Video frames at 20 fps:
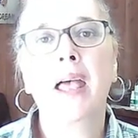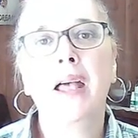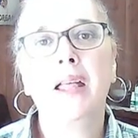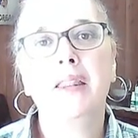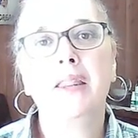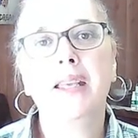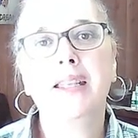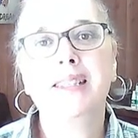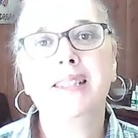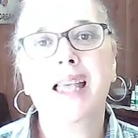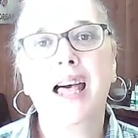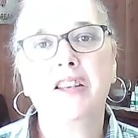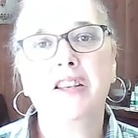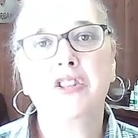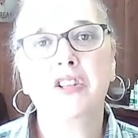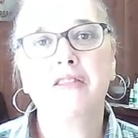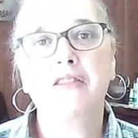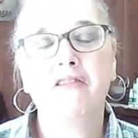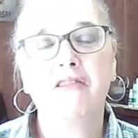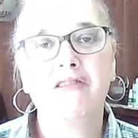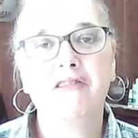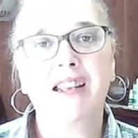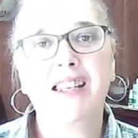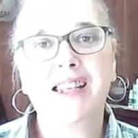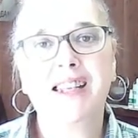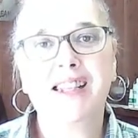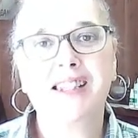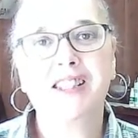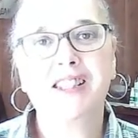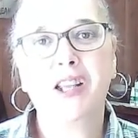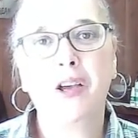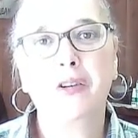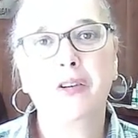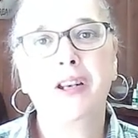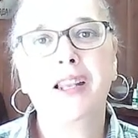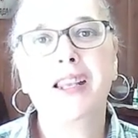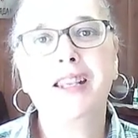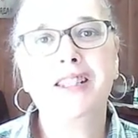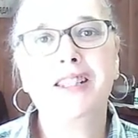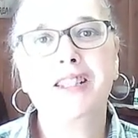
These are general readings only,